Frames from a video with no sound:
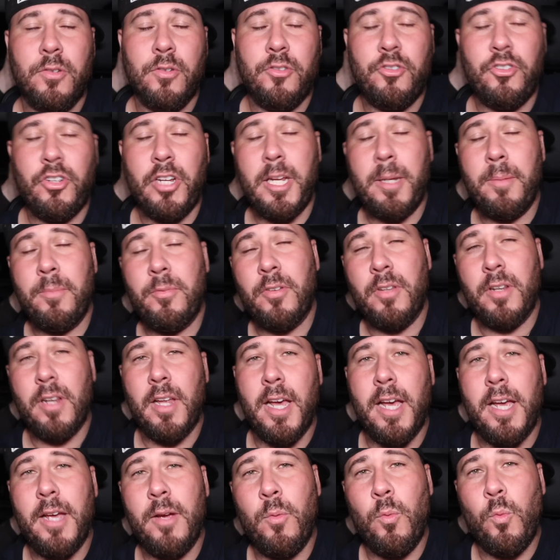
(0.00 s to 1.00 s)
So James and
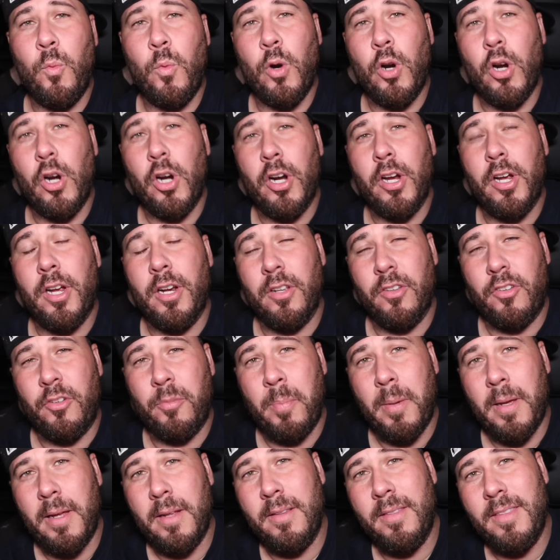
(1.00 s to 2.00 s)
I were going to
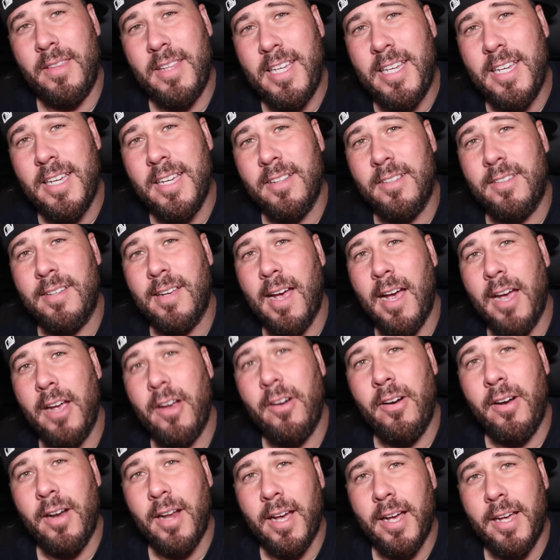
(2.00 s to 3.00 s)
spend the
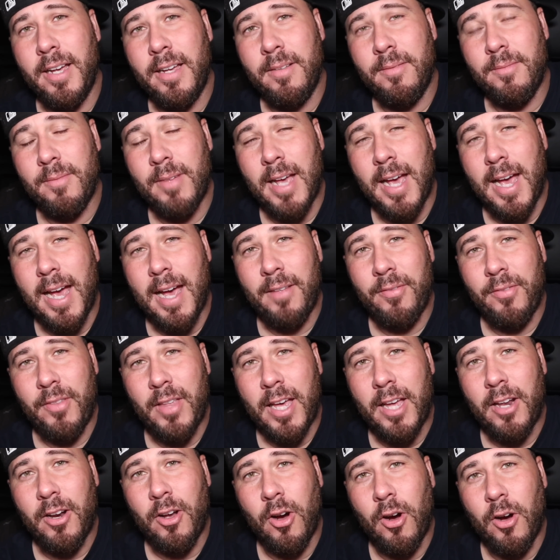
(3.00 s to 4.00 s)
entire night at
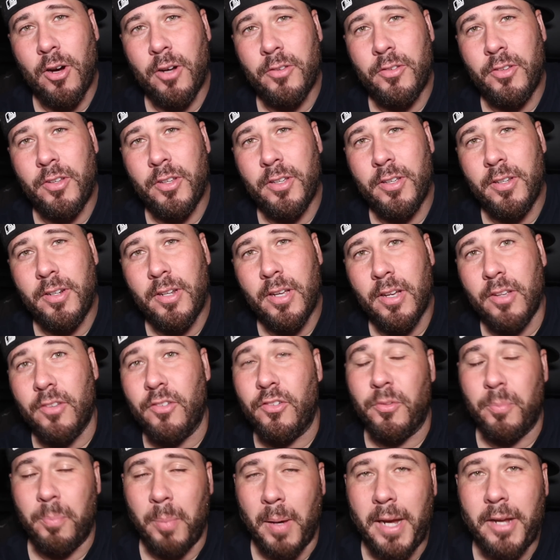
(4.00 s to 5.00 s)
that haunted
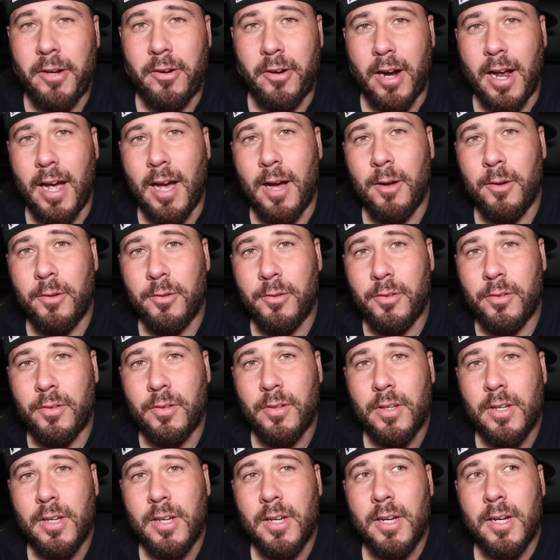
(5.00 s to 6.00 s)
spider
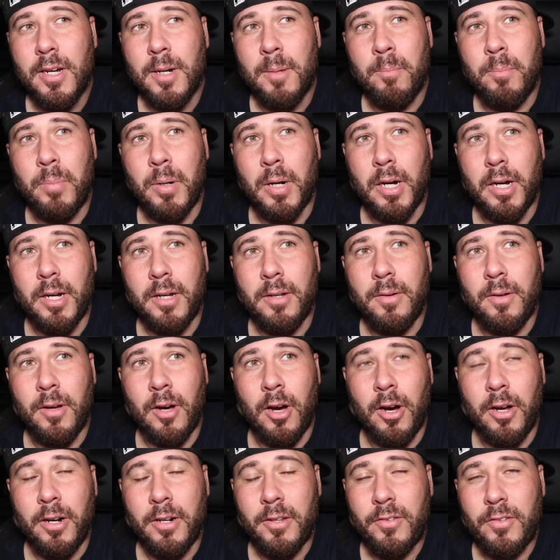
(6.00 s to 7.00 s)
house. But
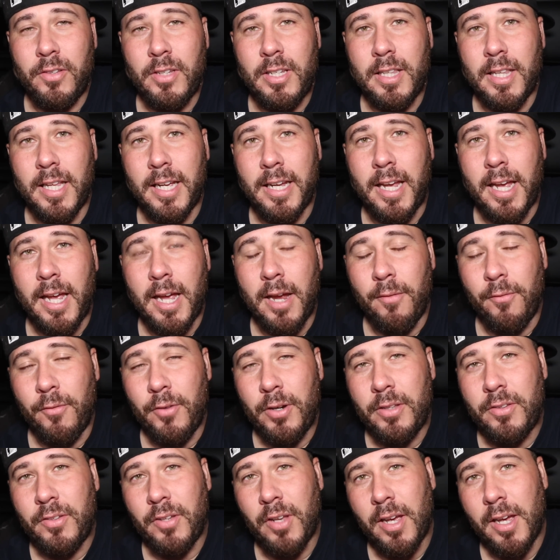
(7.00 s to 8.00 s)
honestly, like
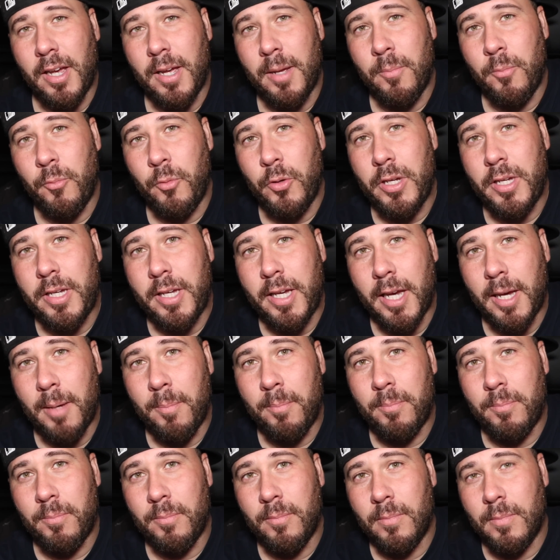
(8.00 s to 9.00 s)
every time we
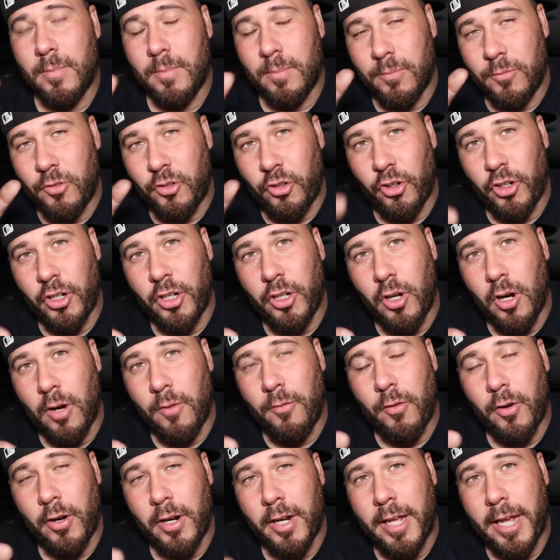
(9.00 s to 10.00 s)
kept turning
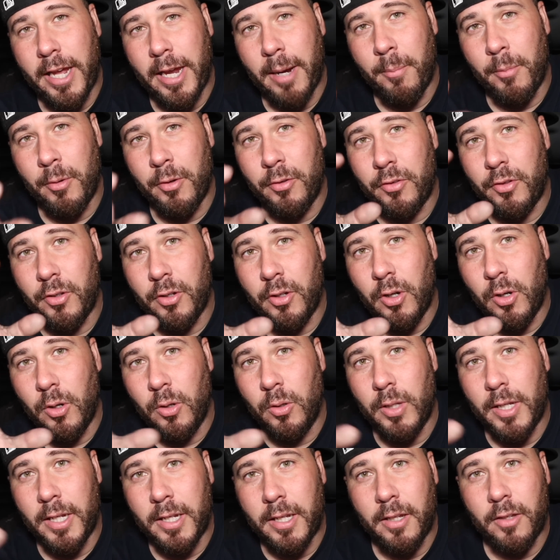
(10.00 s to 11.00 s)
off our cameras to
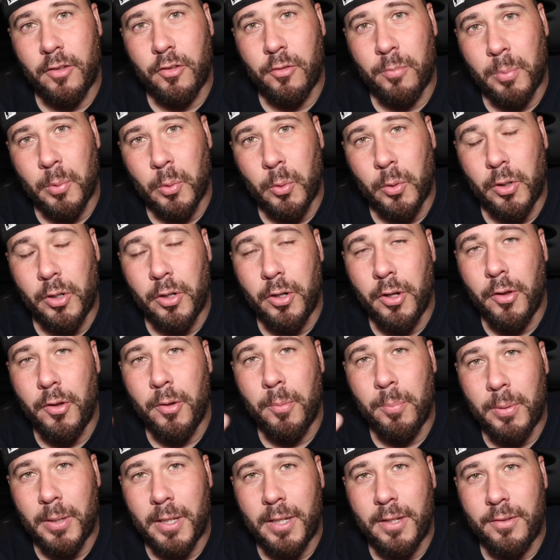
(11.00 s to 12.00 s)
go like explore
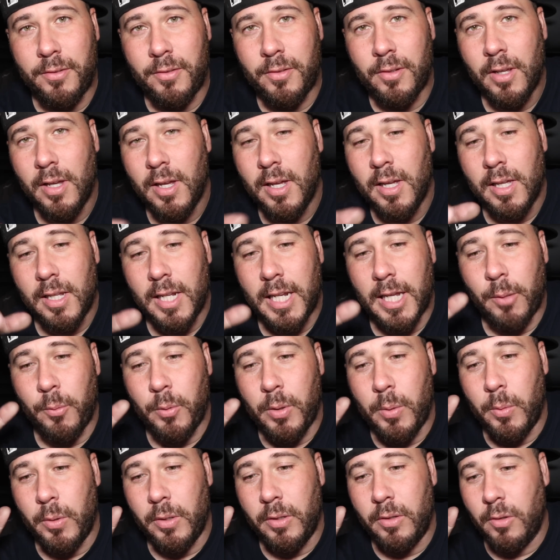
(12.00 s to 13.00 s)
another place, like
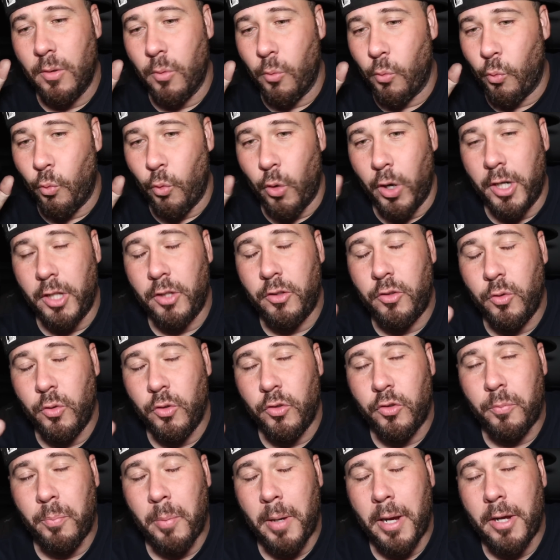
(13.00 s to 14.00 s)
we would run
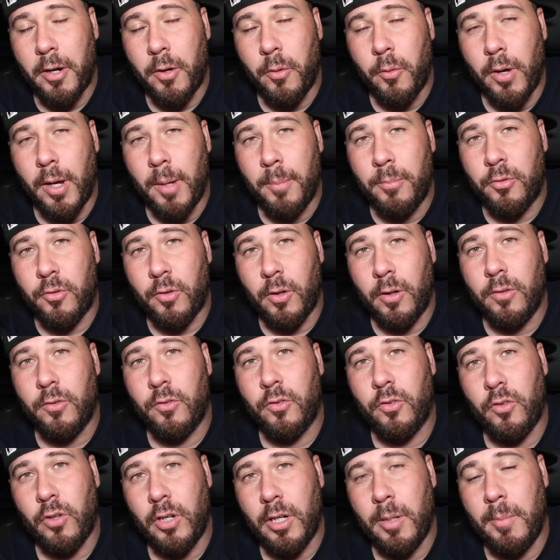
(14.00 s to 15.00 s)
into a spider web, start
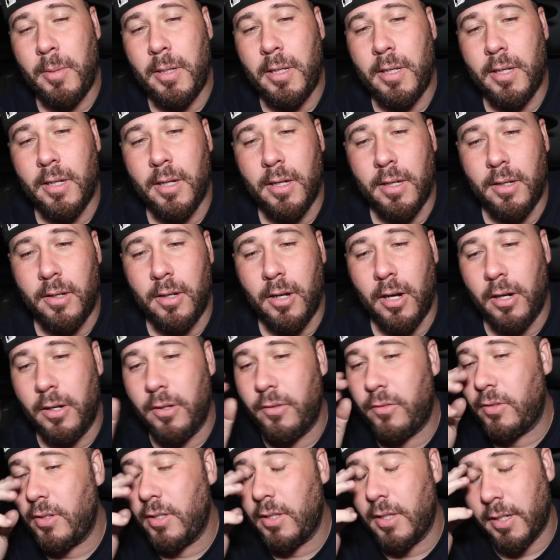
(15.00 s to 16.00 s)
screaming, and
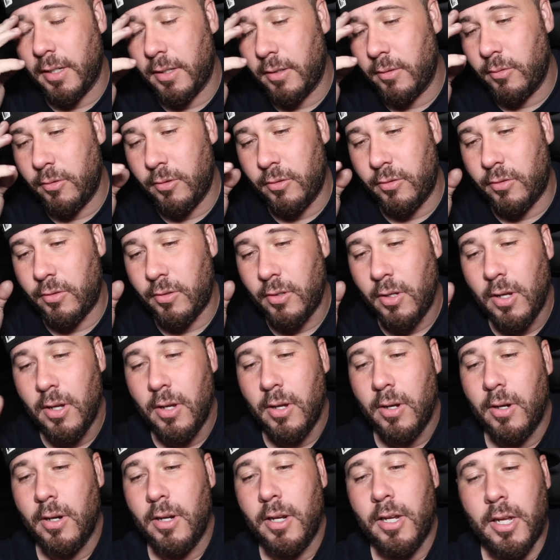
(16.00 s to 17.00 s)
honestly, like we just
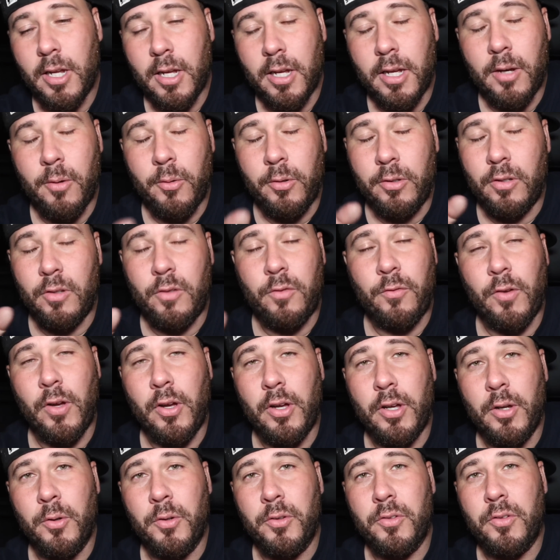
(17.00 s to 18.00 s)
we just
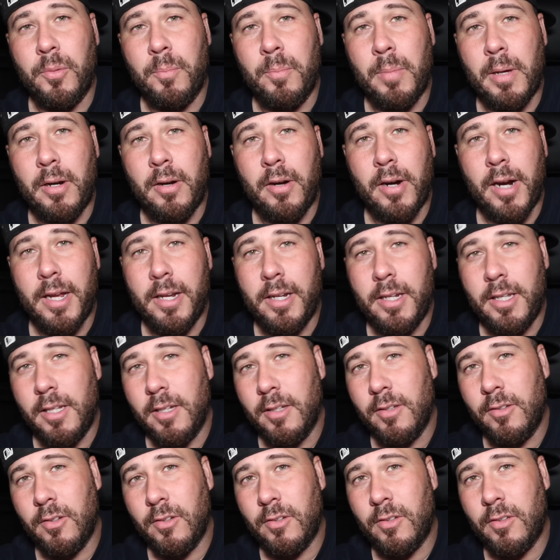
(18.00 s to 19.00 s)
felt it was a better
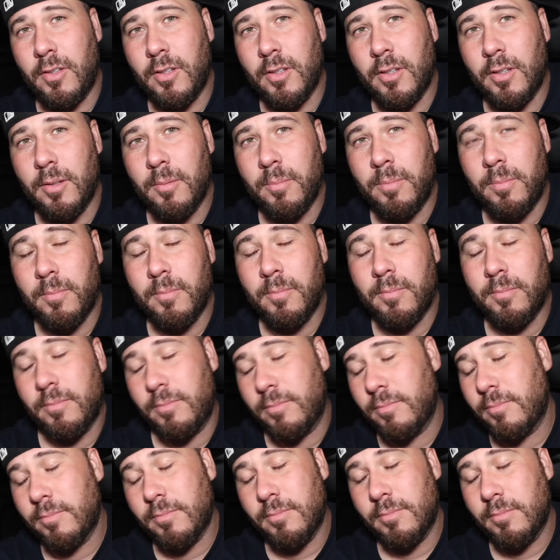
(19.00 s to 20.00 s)
idea just to
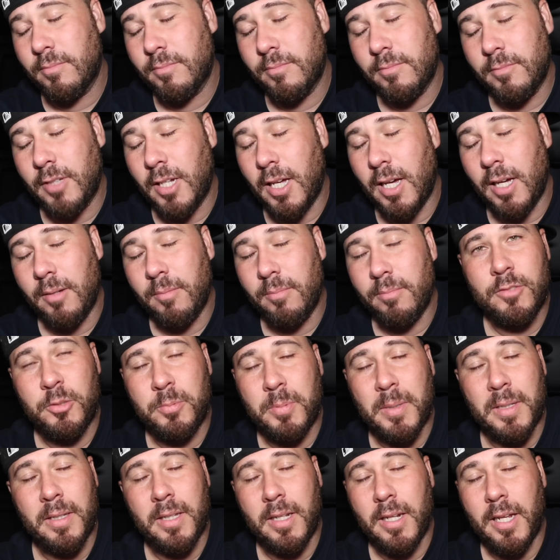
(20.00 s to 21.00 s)
not
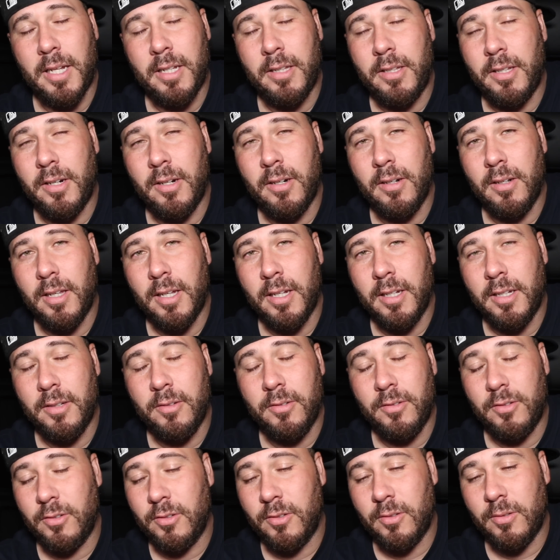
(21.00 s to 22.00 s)
spend the night there. Like it
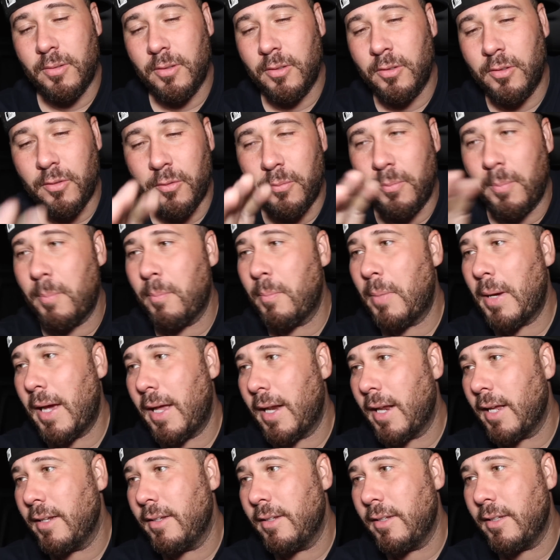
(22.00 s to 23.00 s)
was just it was a
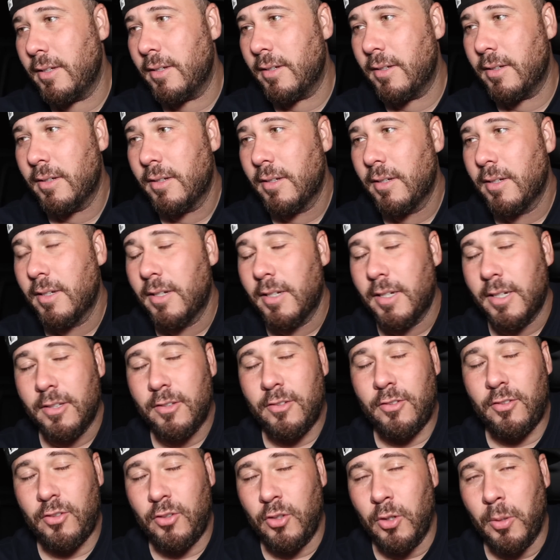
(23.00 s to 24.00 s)
bad idea.
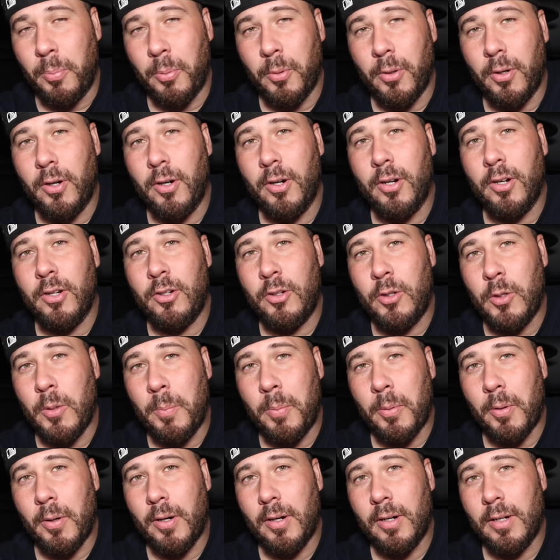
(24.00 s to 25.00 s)
Super
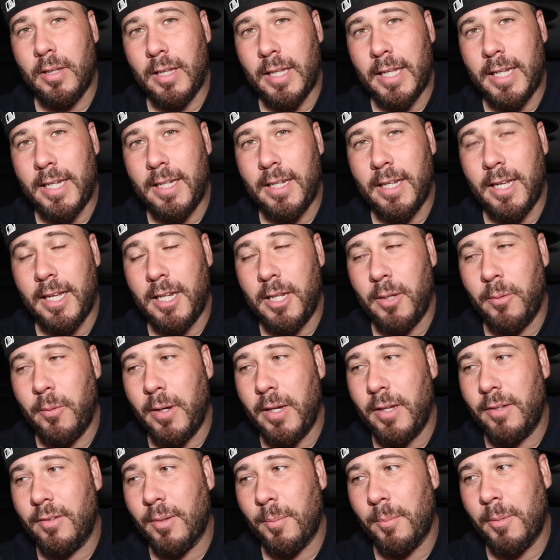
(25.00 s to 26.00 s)
duper late anyways.